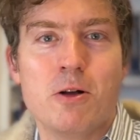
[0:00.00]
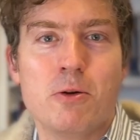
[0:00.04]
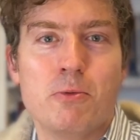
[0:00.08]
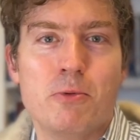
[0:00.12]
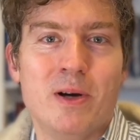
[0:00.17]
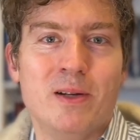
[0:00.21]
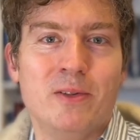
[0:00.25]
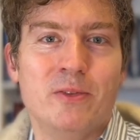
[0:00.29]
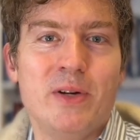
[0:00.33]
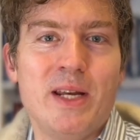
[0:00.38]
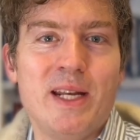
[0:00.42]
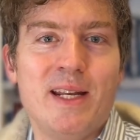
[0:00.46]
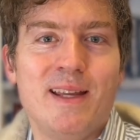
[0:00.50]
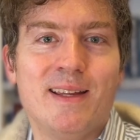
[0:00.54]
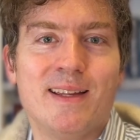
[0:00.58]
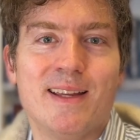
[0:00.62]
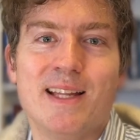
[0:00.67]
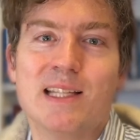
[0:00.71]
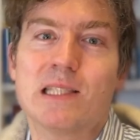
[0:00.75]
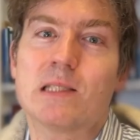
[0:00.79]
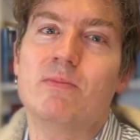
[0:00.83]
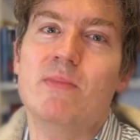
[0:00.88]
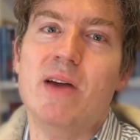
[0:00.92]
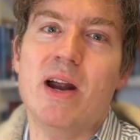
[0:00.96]
When reading,
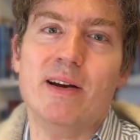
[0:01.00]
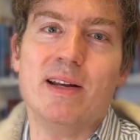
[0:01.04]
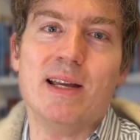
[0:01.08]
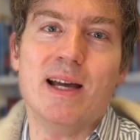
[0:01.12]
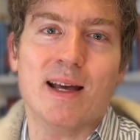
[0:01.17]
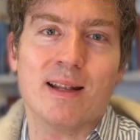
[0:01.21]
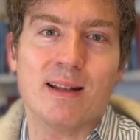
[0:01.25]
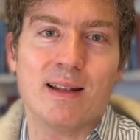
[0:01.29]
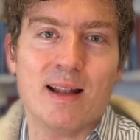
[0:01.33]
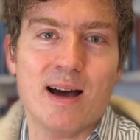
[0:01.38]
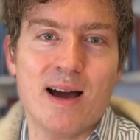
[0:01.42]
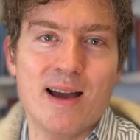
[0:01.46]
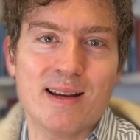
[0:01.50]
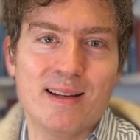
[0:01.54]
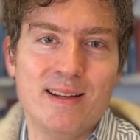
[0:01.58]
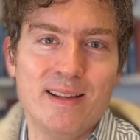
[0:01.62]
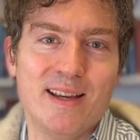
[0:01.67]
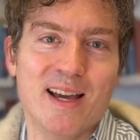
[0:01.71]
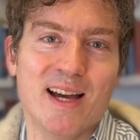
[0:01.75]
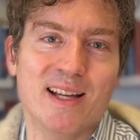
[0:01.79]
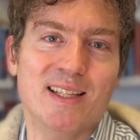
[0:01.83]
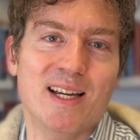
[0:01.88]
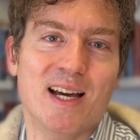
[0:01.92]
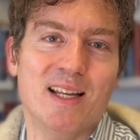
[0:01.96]
it's very
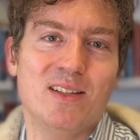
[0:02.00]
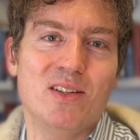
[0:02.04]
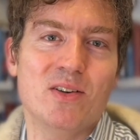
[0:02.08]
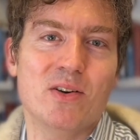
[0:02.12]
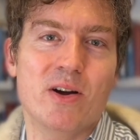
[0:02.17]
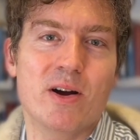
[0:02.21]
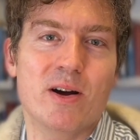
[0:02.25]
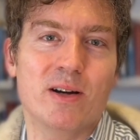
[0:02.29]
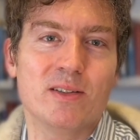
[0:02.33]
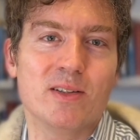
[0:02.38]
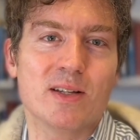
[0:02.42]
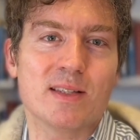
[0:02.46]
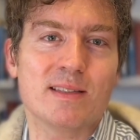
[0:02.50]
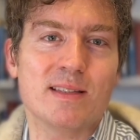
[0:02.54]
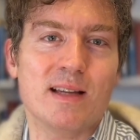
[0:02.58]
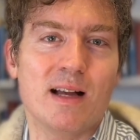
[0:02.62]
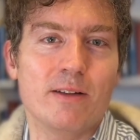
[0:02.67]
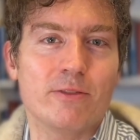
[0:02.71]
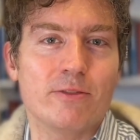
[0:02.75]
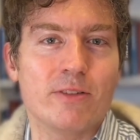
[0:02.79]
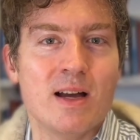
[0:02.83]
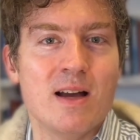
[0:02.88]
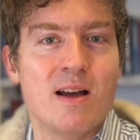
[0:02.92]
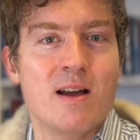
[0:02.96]
unlikely that you hurt
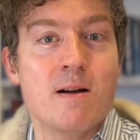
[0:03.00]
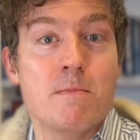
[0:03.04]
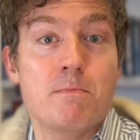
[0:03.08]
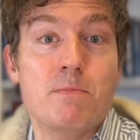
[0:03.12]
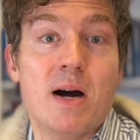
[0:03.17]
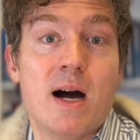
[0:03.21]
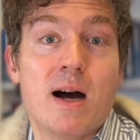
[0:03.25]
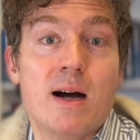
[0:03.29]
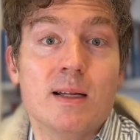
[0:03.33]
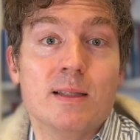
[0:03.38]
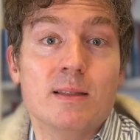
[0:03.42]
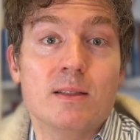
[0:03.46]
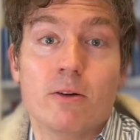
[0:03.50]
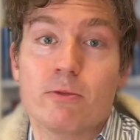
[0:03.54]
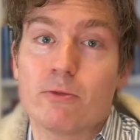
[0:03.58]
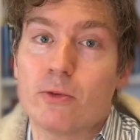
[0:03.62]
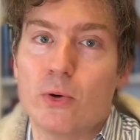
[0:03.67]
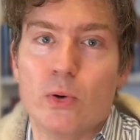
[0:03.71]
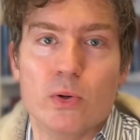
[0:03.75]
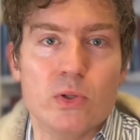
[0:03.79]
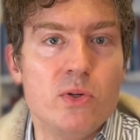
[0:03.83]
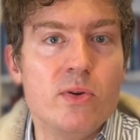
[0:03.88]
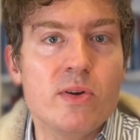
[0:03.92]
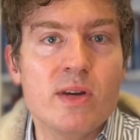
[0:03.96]
yourself. But of
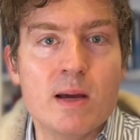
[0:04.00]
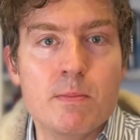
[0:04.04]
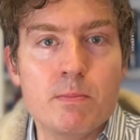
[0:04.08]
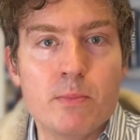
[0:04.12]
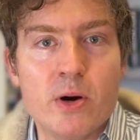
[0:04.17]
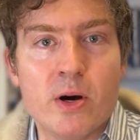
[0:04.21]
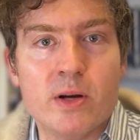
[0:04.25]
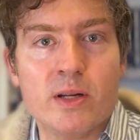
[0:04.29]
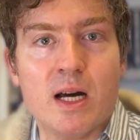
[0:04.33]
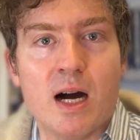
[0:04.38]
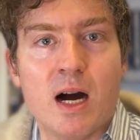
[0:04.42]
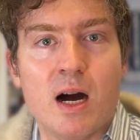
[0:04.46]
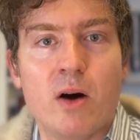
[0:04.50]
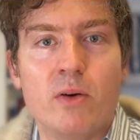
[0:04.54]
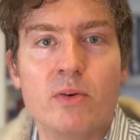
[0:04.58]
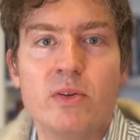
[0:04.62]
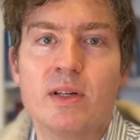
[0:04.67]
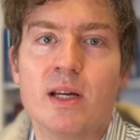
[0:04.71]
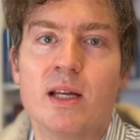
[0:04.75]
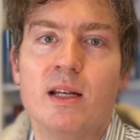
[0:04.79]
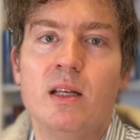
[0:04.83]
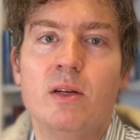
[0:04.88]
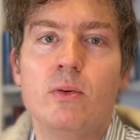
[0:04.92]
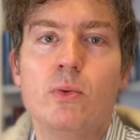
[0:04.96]
course, you can burn out.
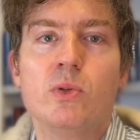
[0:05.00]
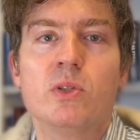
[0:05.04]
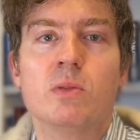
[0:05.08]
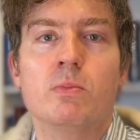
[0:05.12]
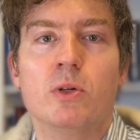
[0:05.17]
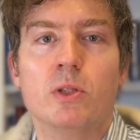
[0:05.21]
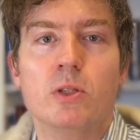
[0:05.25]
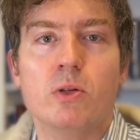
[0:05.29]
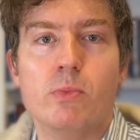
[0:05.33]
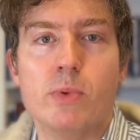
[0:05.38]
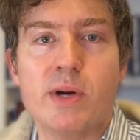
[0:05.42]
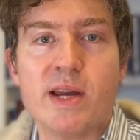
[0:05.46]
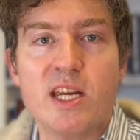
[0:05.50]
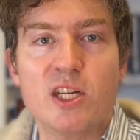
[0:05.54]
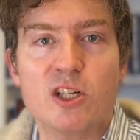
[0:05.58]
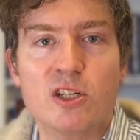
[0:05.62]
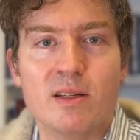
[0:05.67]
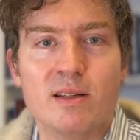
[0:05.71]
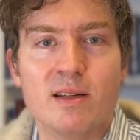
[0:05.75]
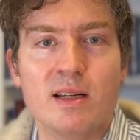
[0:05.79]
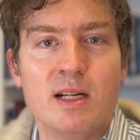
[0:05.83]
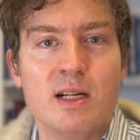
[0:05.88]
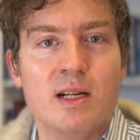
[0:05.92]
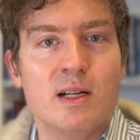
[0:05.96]
You can lose
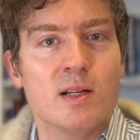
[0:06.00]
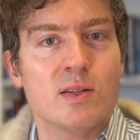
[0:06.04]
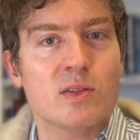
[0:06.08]
motivation.